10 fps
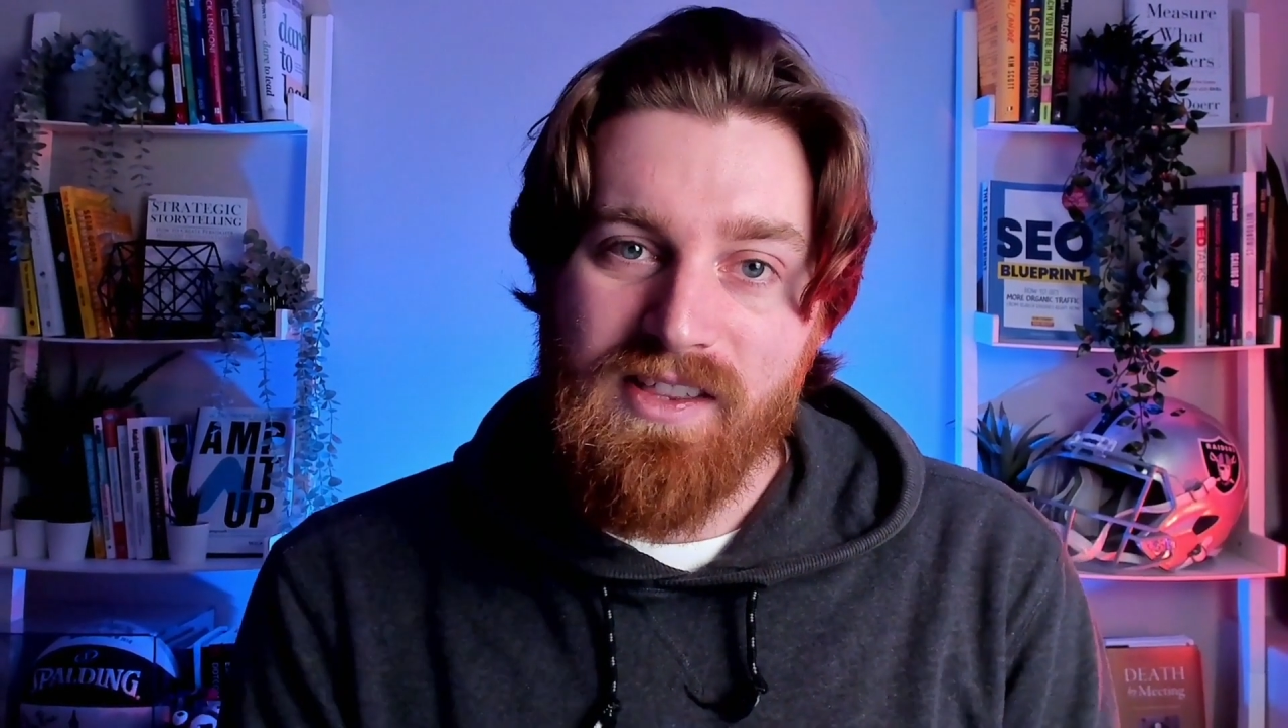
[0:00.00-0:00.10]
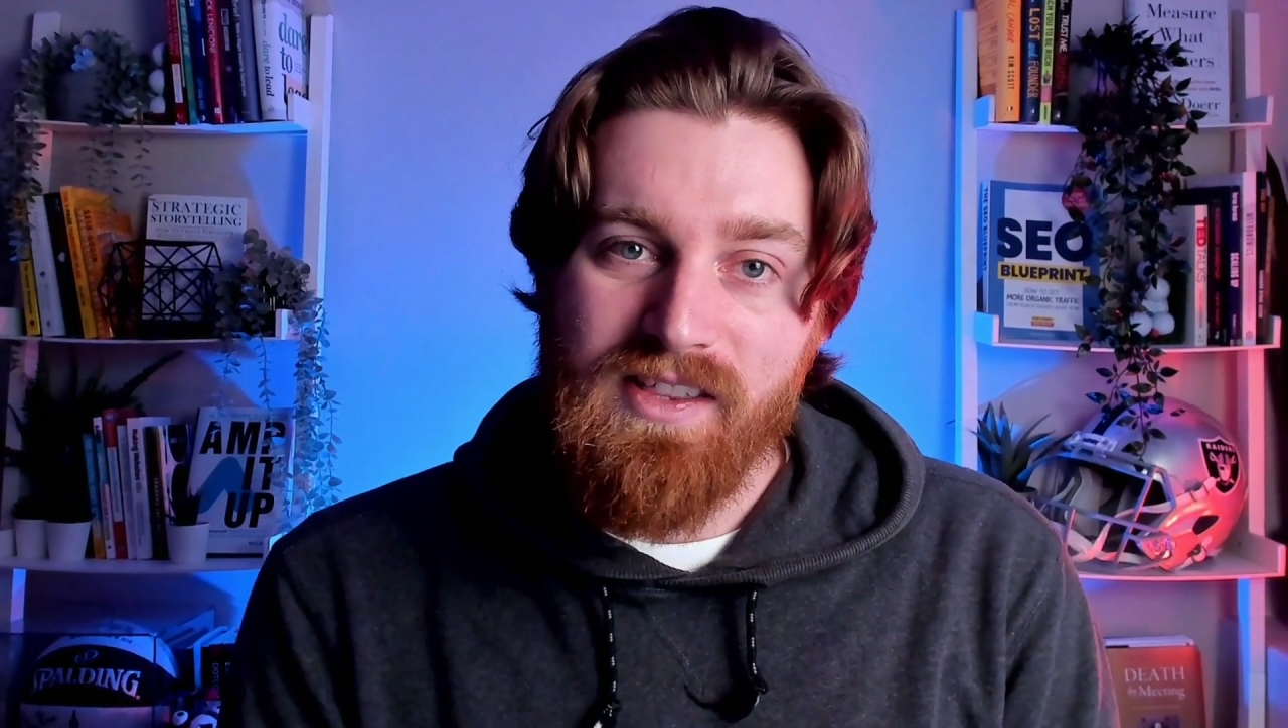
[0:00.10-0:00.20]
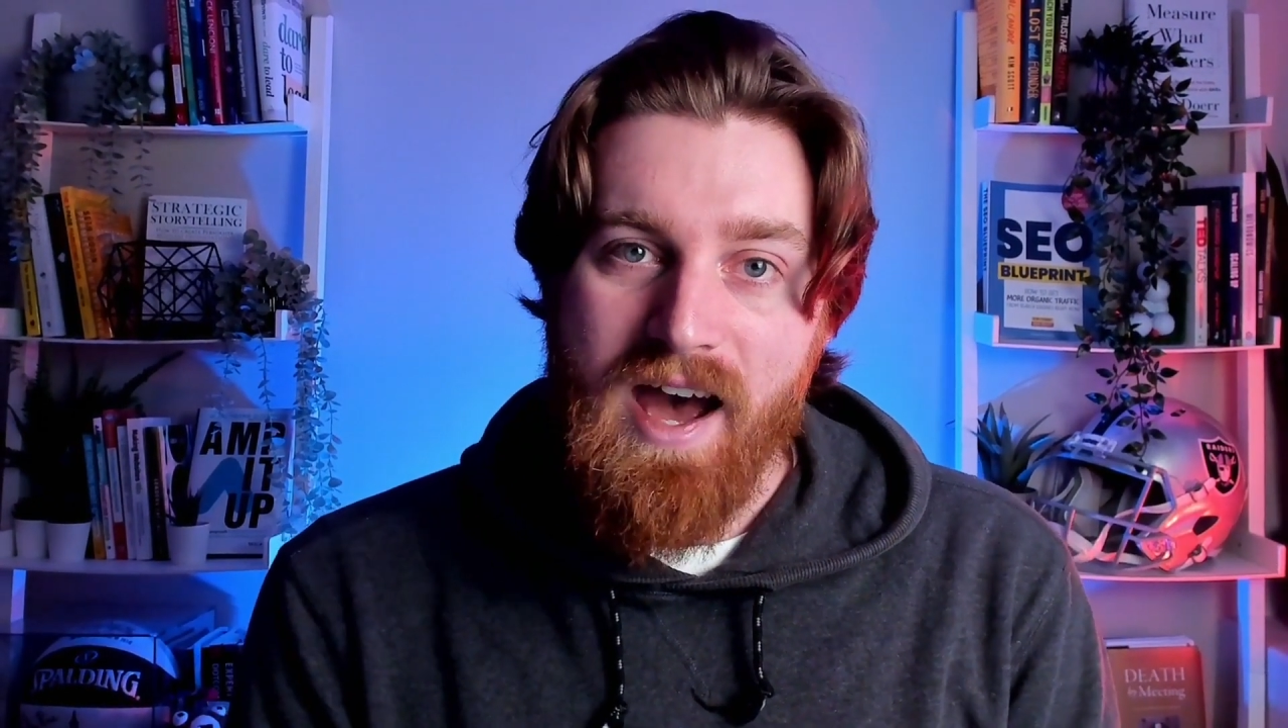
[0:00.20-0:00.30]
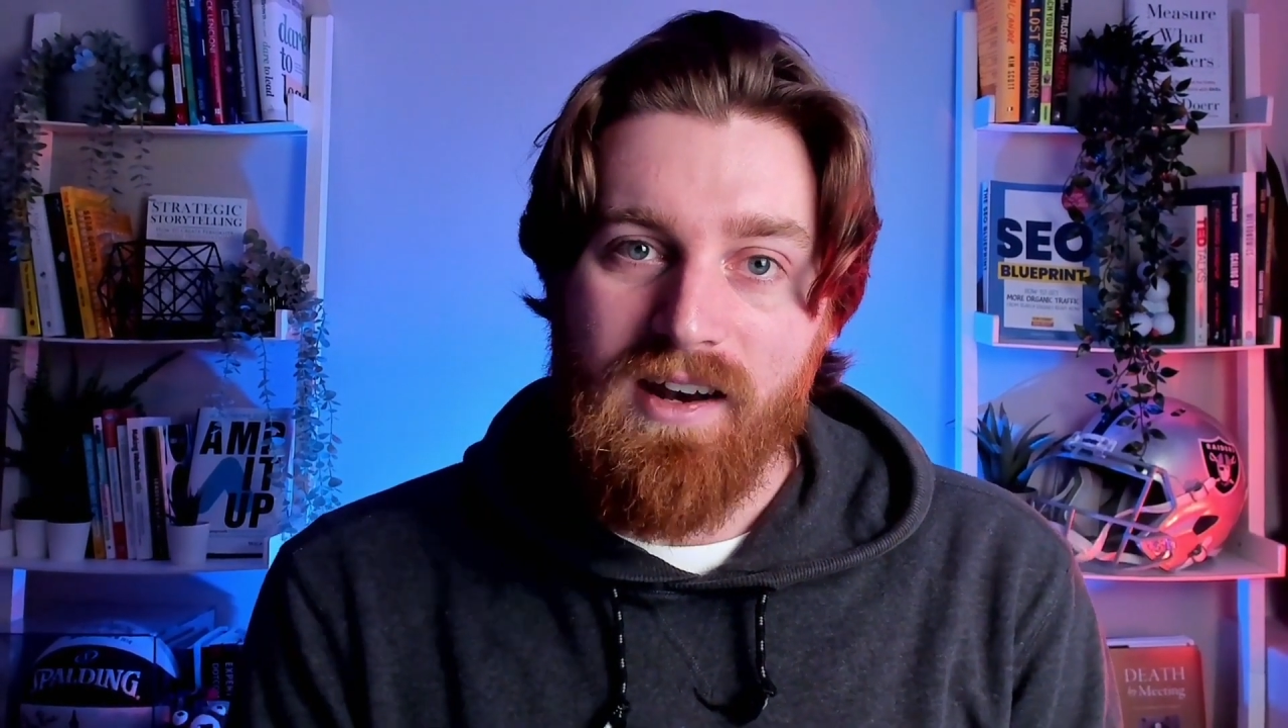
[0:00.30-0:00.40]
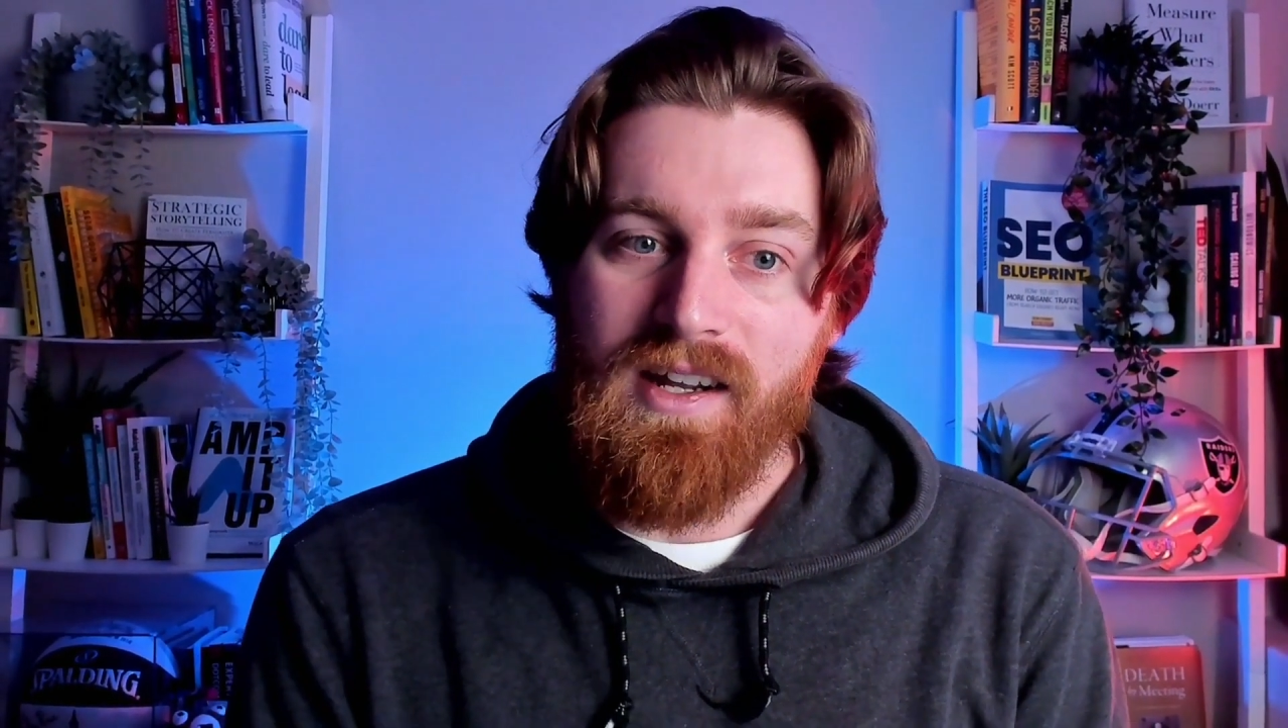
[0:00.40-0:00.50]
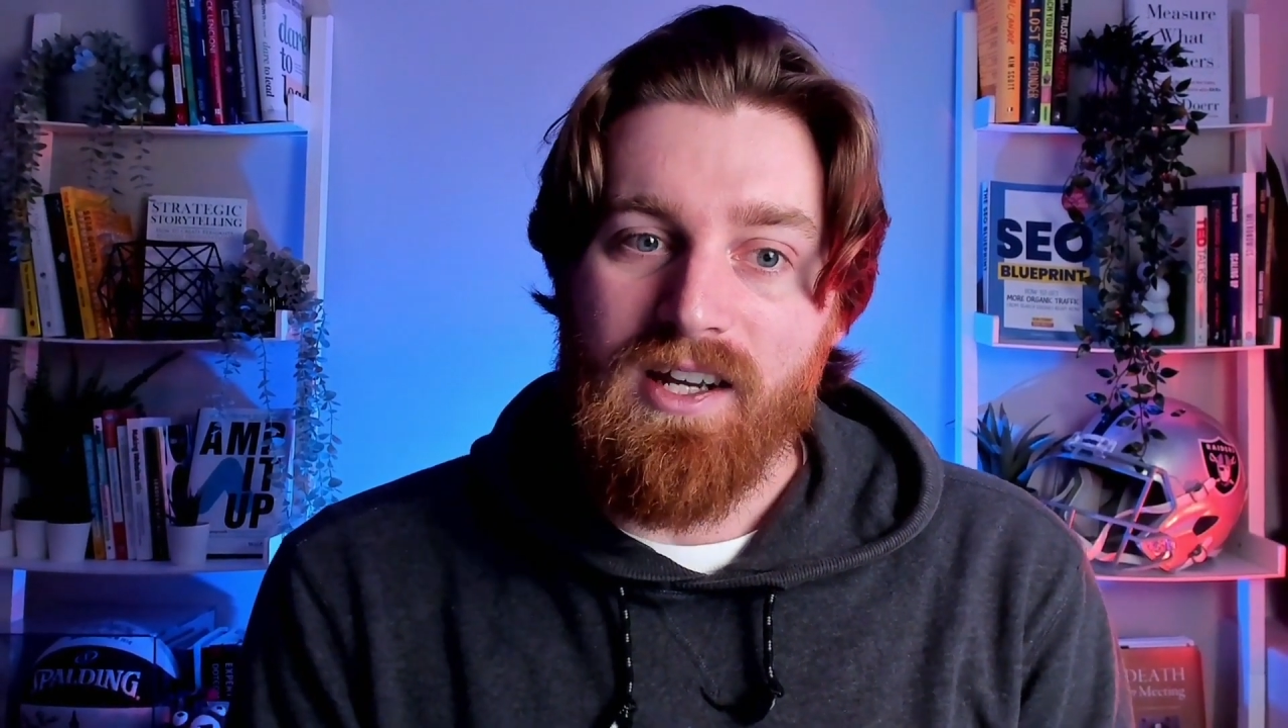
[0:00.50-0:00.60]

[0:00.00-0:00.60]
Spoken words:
that